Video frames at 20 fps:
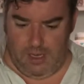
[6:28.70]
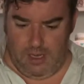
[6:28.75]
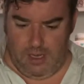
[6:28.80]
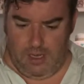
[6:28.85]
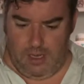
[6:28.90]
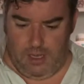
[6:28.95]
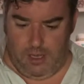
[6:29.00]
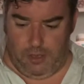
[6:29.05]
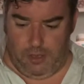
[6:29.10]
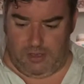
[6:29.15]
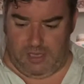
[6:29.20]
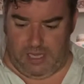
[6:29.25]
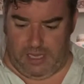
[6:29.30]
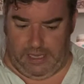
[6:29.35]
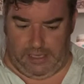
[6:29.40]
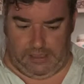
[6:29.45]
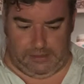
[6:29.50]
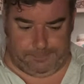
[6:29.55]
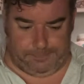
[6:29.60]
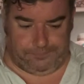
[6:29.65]

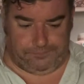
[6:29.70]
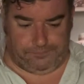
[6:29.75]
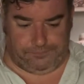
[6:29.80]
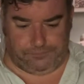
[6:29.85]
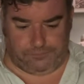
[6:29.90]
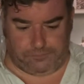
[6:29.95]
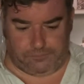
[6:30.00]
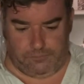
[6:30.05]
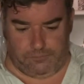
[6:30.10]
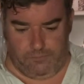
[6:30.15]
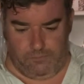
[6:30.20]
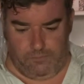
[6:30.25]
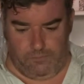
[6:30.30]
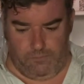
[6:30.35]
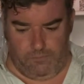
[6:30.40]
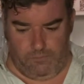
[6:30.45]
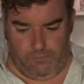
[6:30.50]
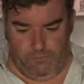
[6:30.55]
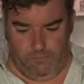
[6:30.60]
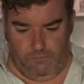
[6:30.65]
Okay,
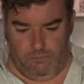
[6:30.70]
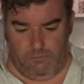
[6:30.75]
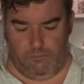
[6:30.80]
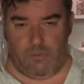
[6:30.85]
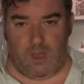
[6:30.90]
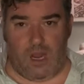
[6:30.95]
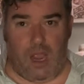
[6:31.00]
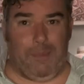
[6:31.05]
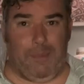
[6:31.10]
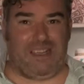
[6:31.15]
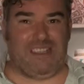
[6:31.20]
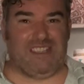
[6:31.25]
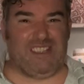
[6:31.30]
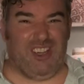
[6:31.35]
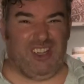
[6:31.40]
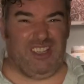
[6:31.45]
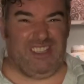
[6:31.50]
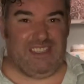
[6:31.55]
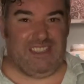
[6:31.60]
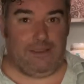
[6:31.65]
I'm
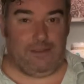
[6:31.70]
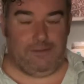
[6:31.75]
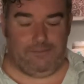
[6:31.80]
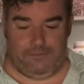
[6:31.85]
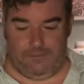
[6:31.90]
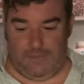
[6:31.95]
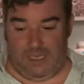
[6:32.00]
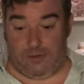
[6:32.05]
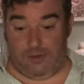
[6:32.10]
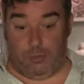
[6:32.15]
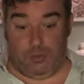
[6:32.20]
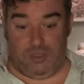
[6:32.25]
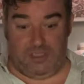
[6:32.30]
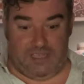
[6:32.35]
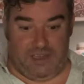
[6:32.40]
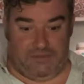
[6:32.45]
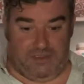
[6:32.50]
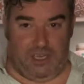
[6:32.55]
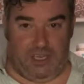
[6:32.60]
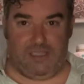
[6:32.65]
excited. That's why I wanted to
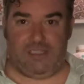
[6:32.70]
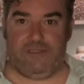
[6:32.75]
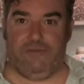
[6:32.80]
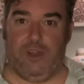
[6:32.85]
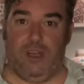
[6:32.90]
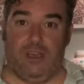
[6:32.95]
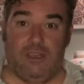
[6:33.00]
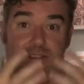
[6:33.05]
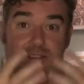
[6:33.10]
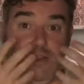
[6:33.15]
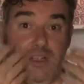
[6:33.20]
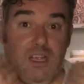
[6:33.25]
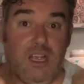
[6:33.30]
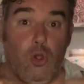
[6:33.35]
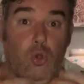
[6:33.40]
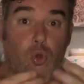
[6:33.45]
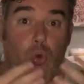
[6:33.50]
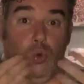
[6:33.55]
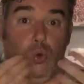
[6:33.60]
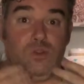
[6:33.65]
have the ice first.
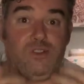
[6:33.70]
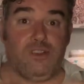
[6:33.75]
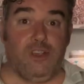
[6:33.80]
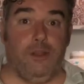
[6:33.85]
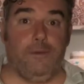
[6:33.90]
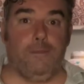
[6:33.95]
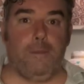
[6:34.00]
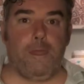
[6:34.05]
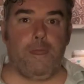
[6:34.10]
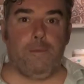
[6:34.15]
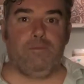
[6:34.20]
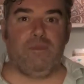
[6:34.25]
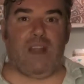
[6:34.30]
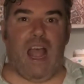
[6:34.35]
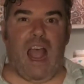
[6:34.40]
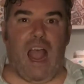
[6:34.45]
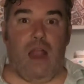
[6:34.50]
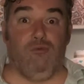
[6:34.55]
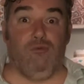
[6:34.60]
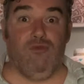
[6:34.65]
Also,
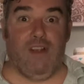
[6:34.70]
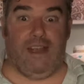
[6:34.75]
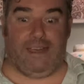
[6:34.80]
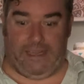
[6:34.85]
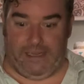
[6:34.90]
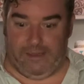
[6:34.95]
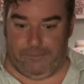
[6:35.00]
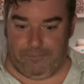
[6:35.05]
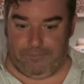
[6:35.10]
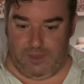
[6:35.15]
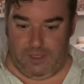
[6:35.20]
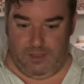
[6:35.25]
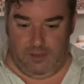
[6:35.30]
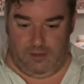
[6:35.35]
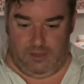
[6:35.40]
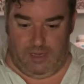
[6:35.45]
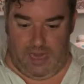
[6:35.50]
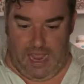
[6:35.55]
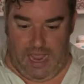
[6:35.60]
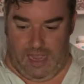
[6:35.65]
I'm ready.
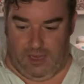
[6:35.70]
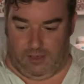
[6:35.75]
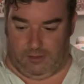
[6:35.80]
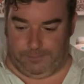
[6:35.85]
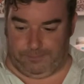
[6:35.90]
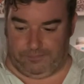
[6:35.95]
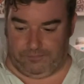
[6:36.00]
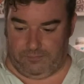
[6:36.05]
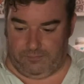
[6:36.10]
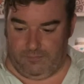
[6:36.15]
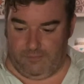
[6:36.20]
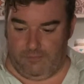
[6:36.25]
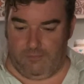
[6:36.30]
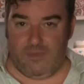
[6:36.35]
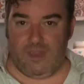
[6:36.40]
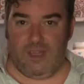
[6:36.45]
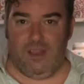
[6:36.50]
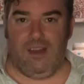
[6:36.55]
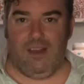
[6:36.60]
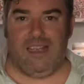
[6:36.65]
Now,
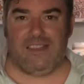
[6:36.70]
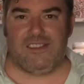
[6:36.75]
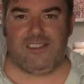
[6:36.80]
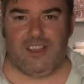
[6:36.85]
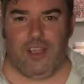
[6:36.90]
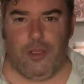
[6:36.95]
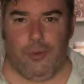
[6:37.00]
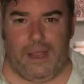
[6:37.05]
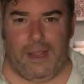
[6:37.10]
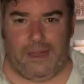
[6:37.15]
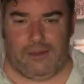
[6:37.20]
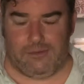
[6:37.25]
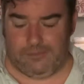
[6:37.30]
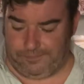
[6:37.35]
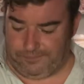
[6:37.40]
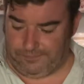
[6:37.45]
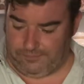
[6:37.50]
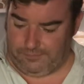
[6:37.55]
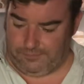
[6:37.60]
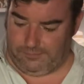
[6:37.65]
let's go in.
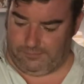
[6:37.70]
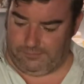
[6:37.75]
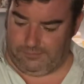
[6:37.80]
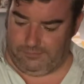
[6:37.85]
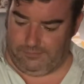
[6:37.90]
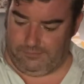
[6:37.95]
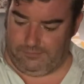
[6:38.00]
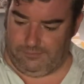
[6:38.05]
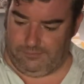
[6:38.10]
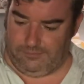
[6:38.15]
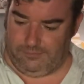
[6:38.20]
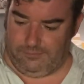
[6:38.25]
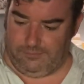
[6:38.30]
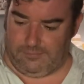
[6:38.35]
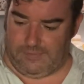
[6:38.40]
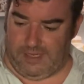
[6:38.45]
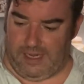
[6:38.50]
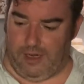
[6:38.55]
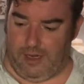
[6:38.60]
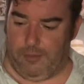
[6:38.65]

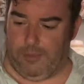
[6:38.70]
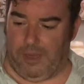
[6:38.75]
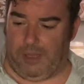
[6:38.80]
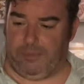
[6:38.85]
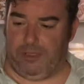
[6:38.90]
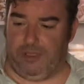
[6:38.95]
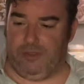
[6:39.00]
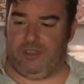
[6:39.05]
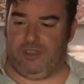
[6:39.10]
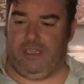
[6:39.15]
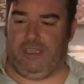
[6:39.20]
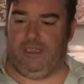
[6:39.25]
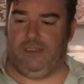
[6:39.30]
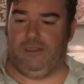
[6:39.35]
Hello, my beauty.